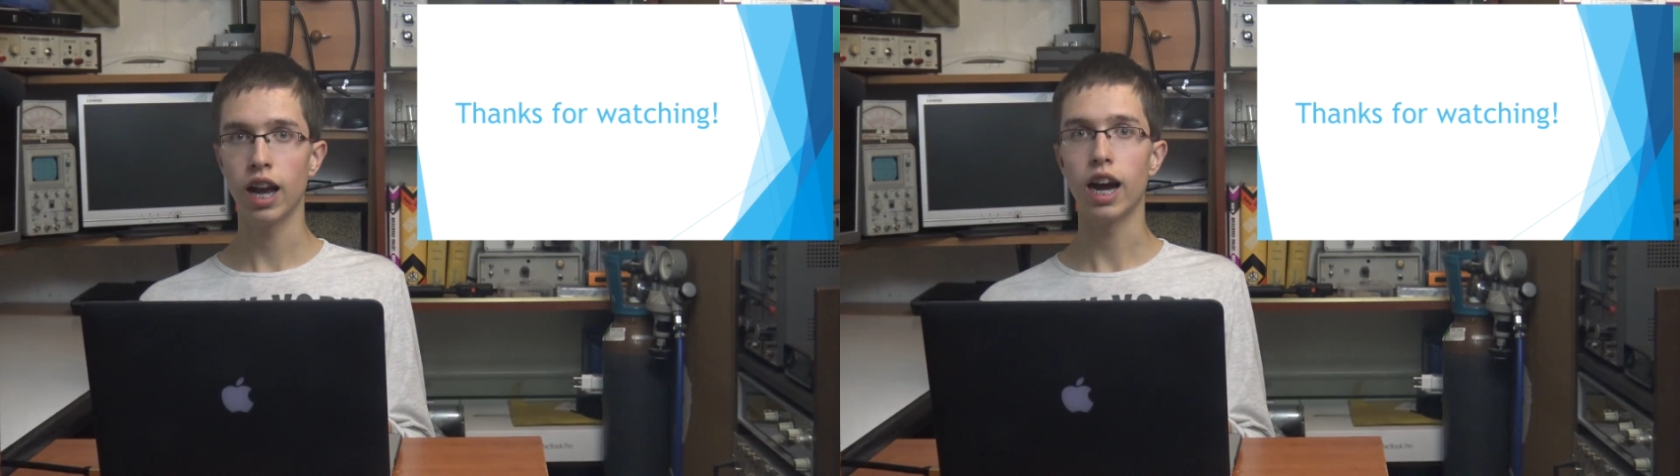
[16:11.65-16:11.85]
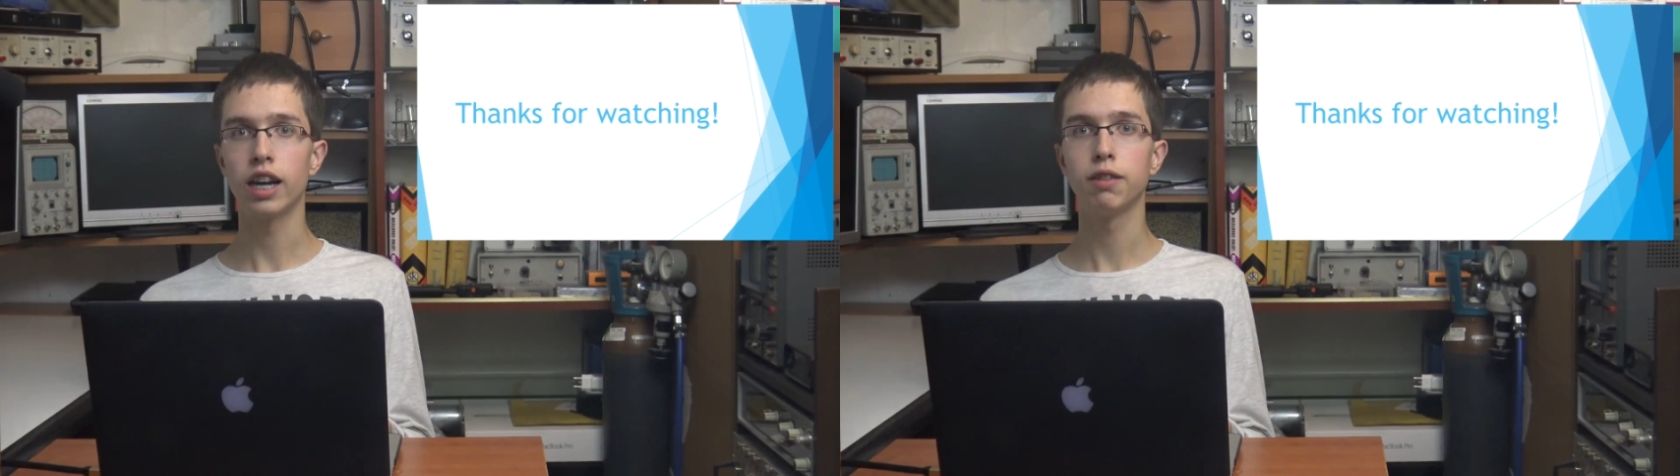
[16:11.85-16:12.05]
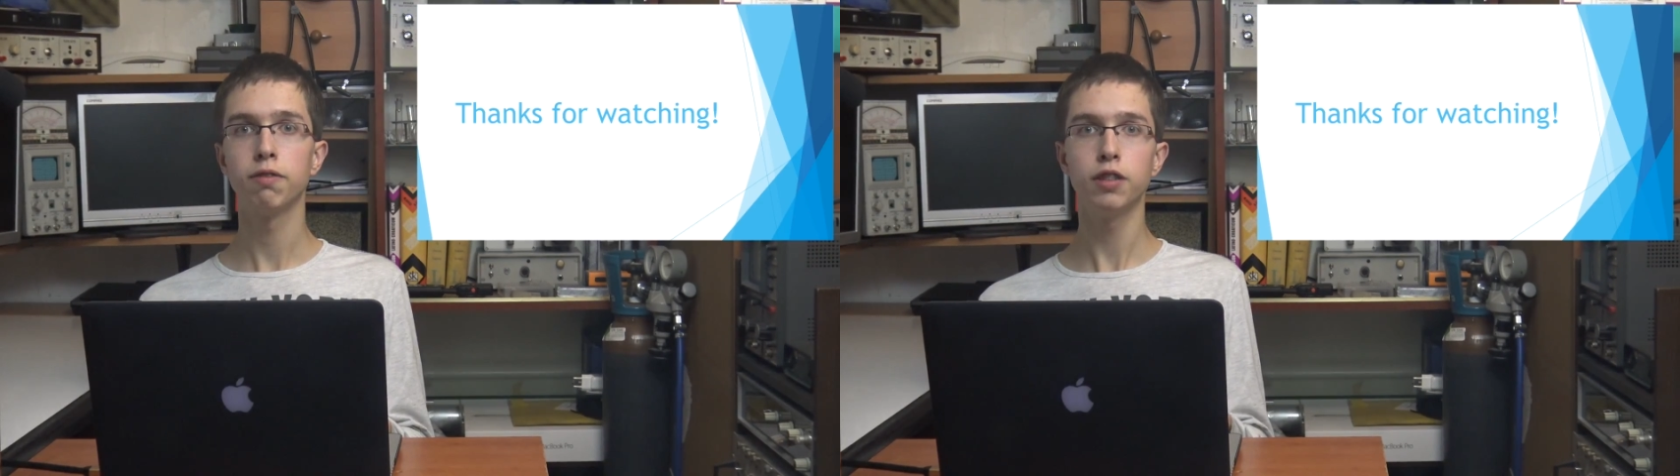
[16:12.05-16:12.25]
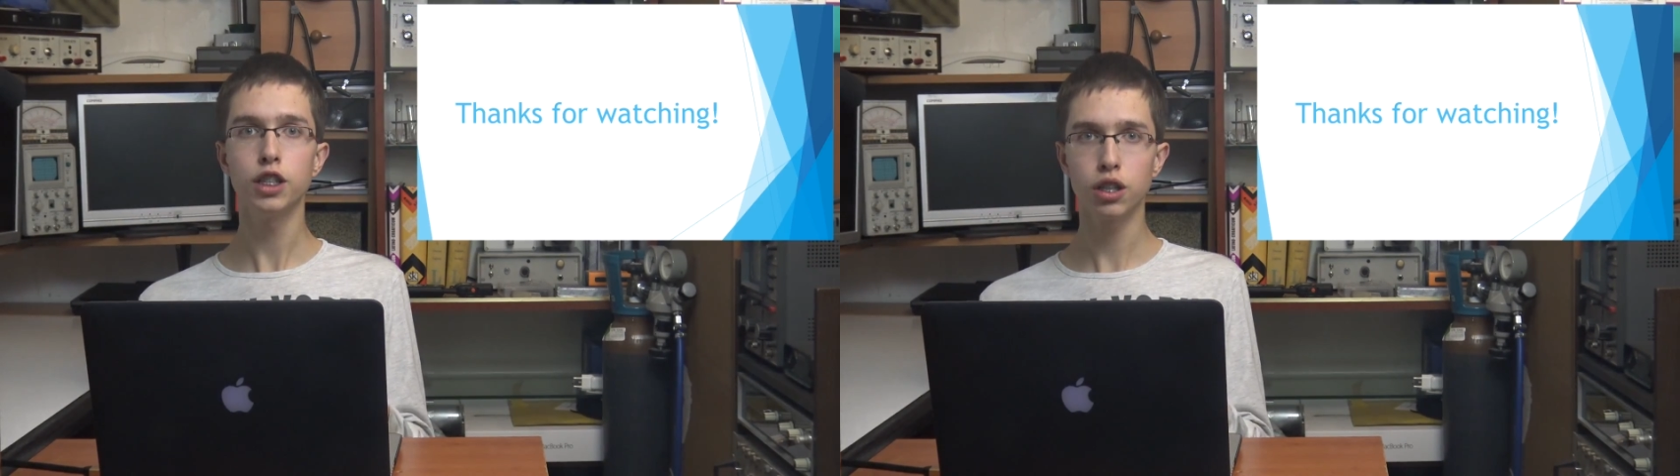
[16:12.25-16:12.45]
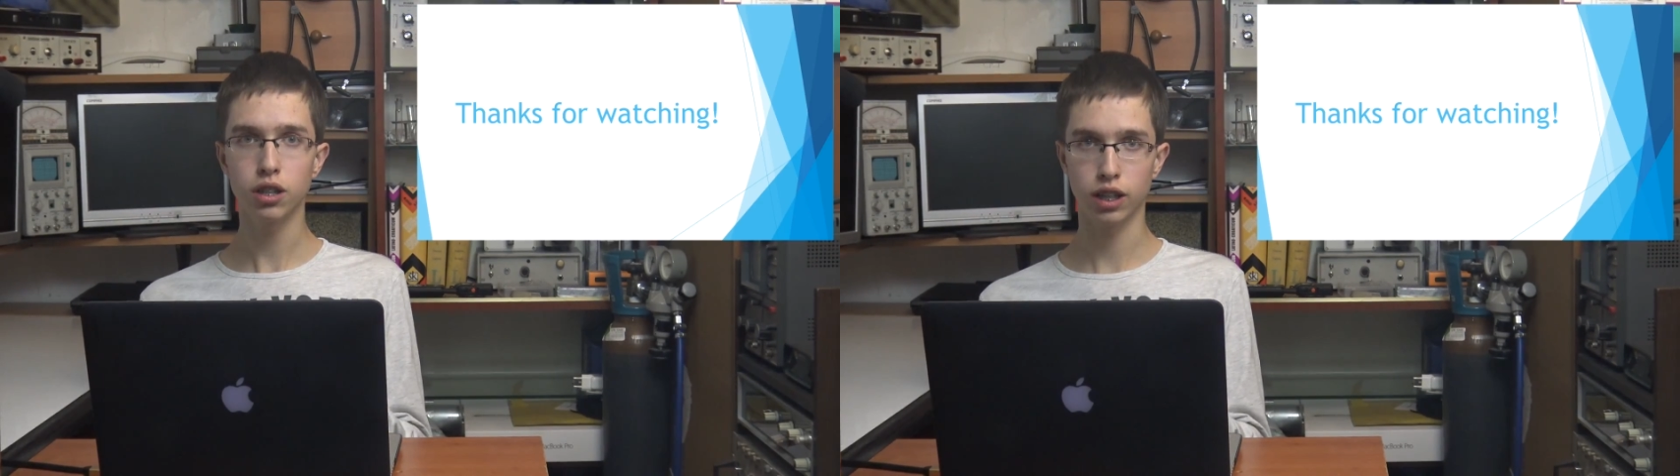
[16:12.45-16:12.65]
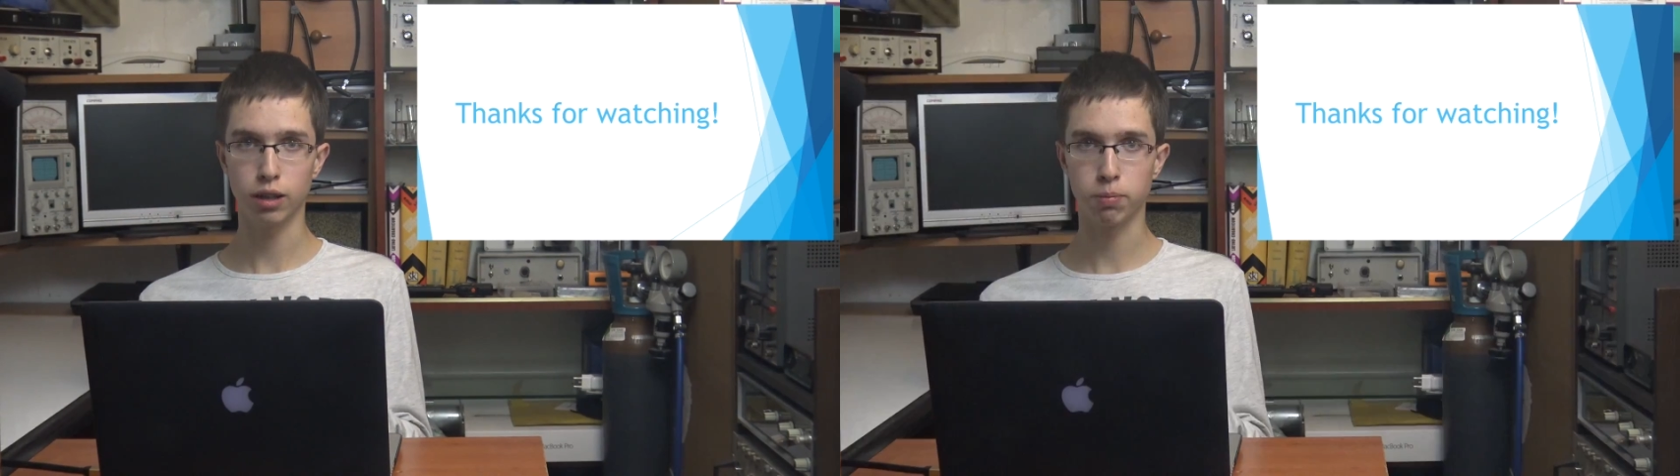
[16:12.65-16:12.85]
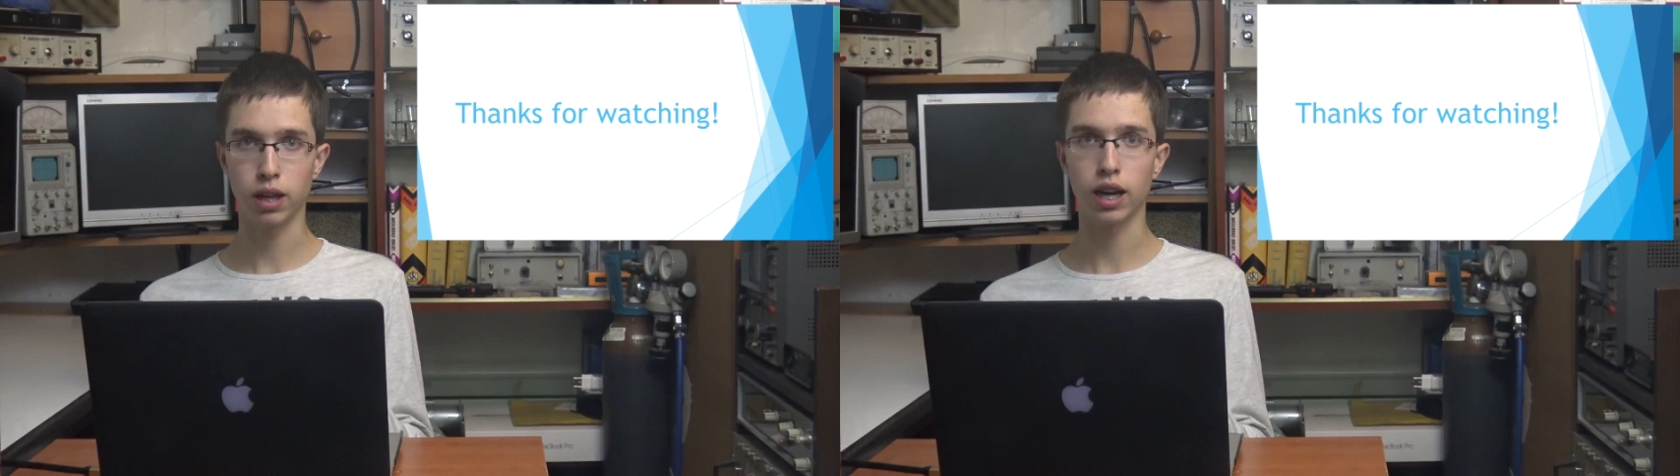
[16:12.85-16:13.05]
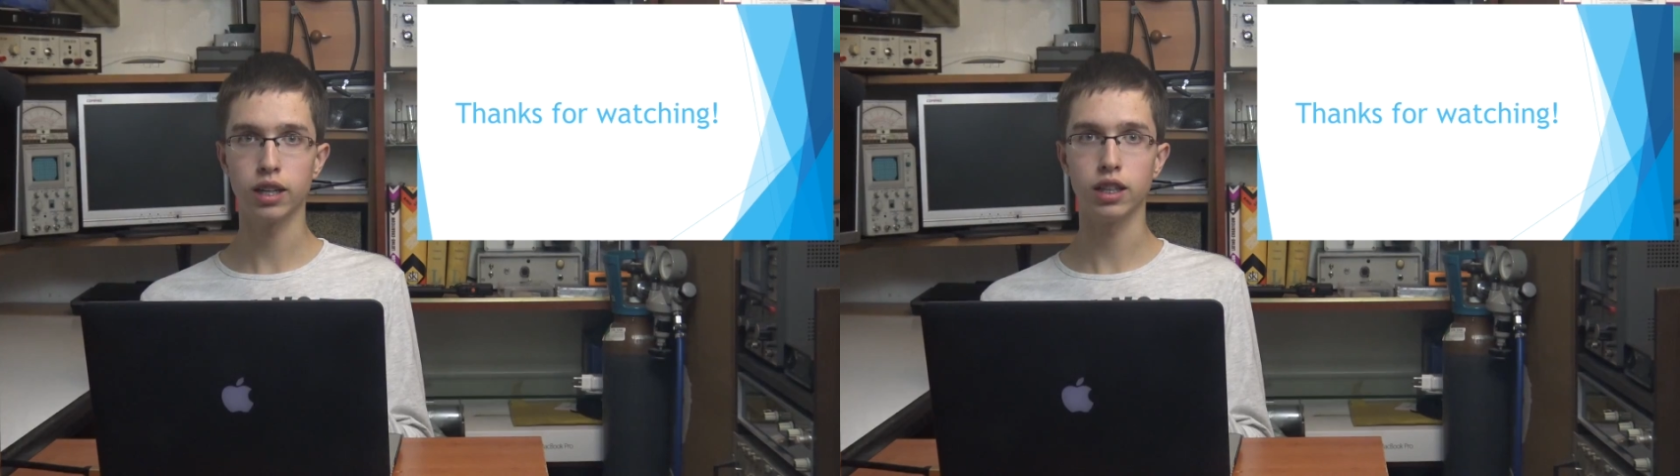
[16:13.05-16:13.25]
are efficiently applied